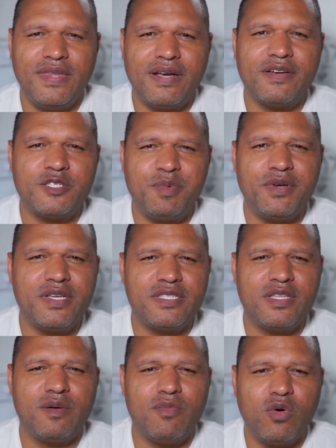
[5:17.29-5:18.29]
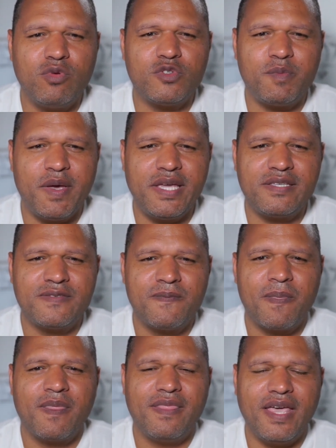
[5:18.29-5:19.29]
their experience in the mobile space,
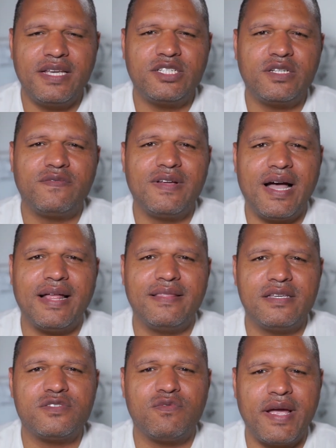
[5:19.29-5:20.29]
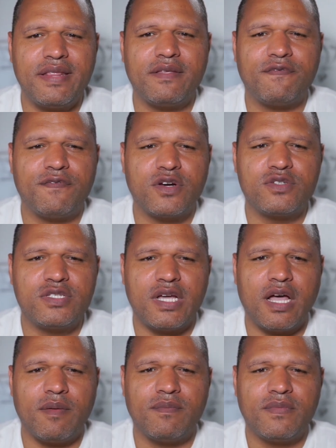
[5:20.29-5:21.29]
they should have gotten this right the first
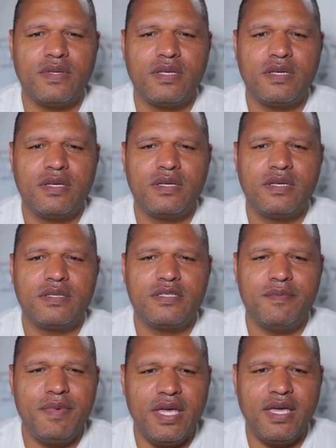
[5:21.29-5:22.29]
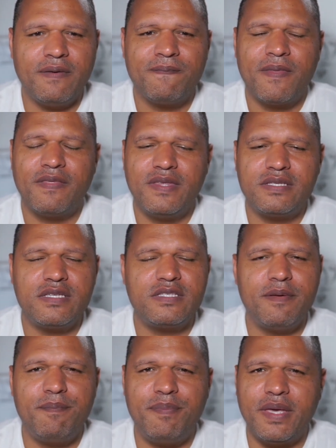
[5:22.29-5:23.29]
time. To me, this
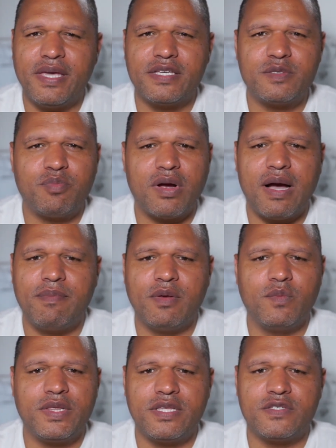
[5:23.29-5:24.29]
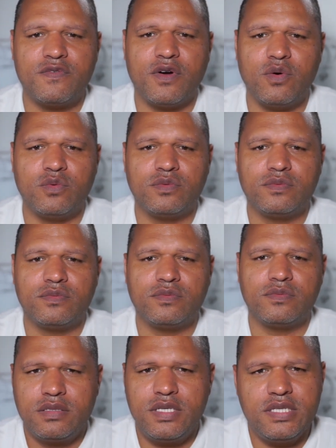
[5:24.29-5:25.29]
is the biggest problem with this phone.
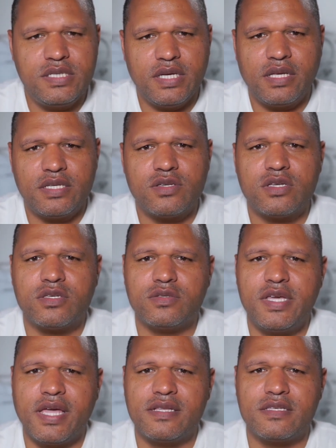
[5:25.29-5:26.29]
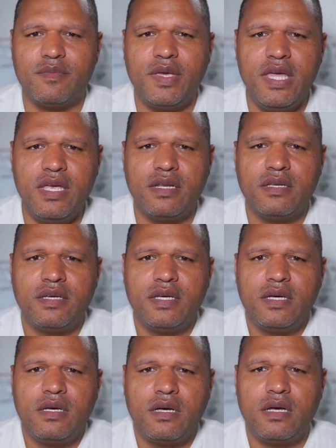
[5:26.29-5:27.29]
TCL has also taken some heat
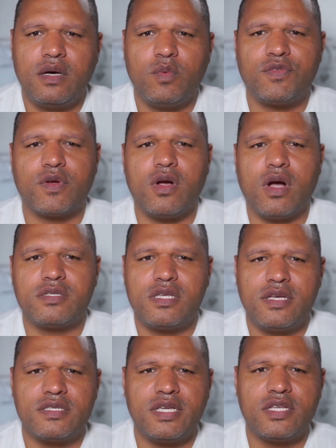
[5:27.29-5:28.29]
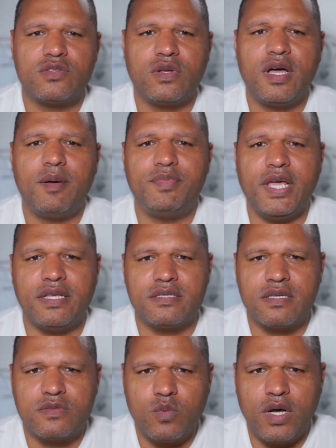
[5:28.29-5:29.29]
with regards to their stance on
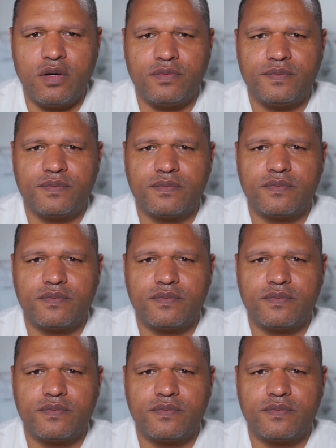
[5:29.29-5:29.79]
updates as well.